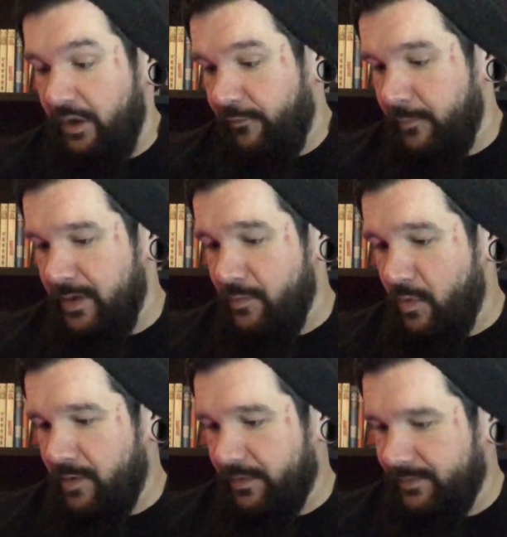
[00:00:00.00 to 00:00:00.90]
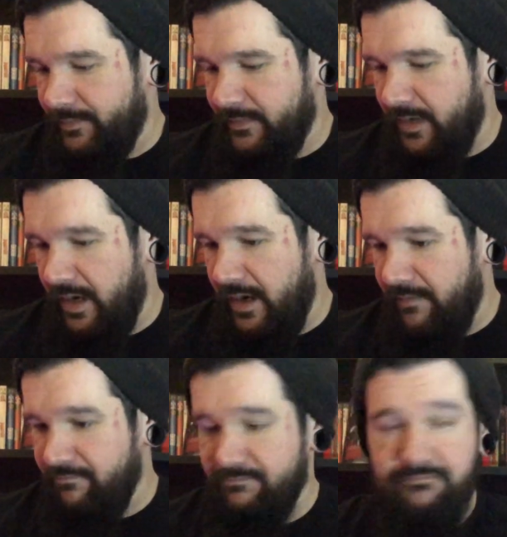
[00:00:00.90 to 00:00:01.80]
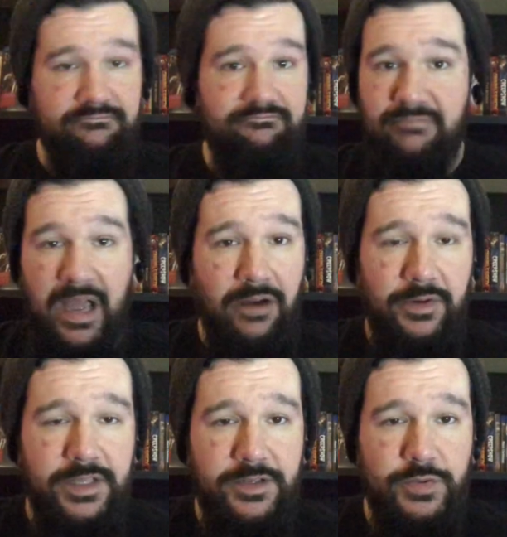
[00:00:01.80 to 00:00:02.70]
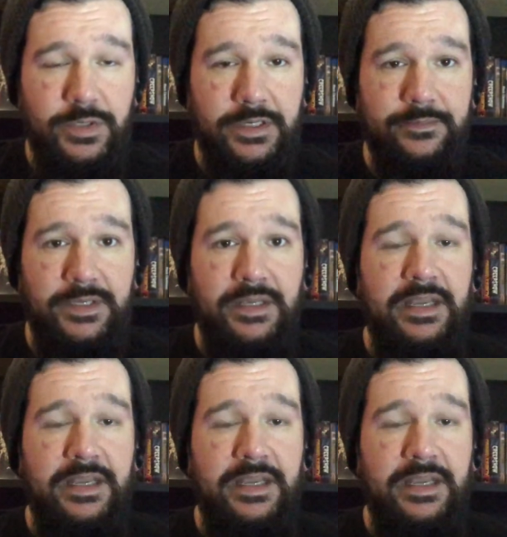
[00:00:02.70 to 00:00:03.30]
Forbidden World. I really enjoyed it.